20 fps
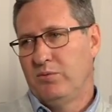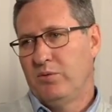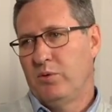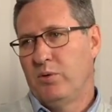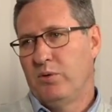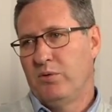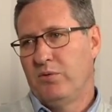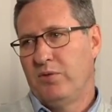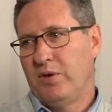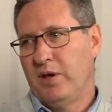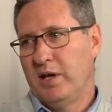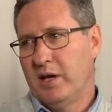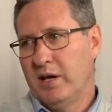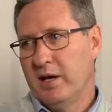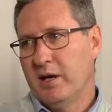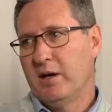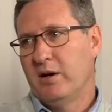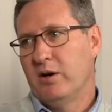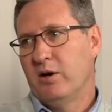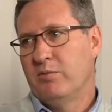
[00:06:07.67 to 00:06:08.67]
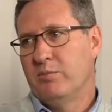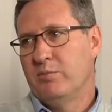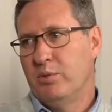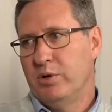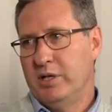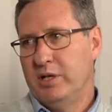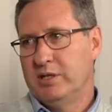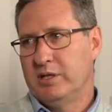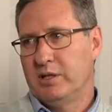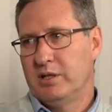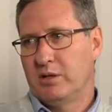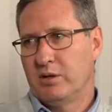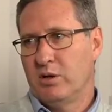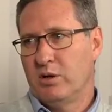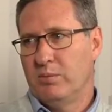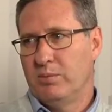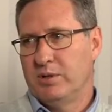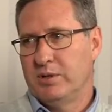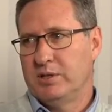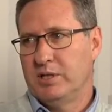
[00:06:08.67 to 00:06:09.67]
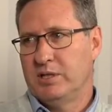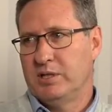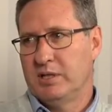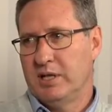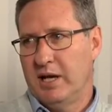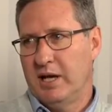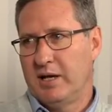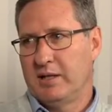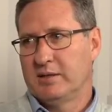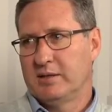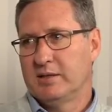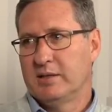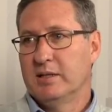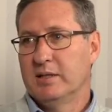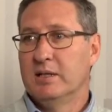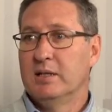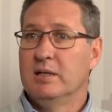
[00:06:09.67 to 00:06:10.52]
for fear of breaching the Competition Act.